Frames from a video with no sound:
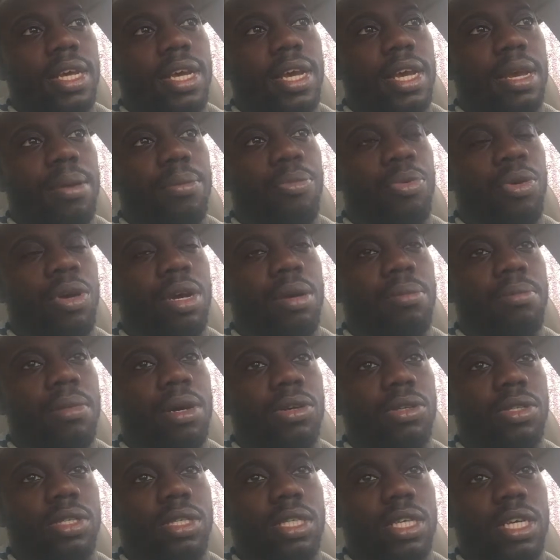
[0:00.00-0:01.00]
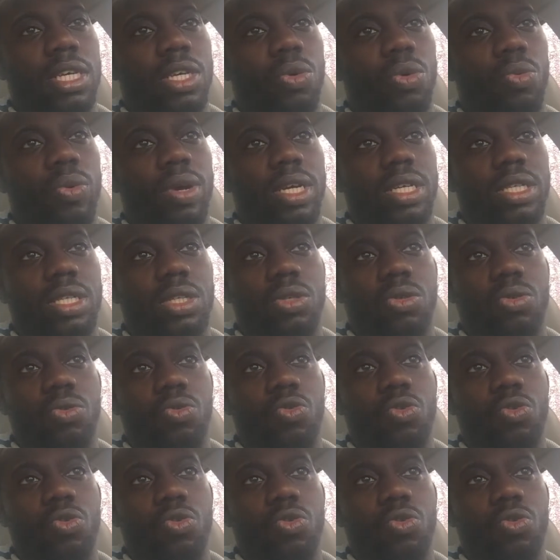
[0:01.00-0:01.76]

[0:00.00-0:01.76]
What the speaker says: and putting Mount Seir to waste.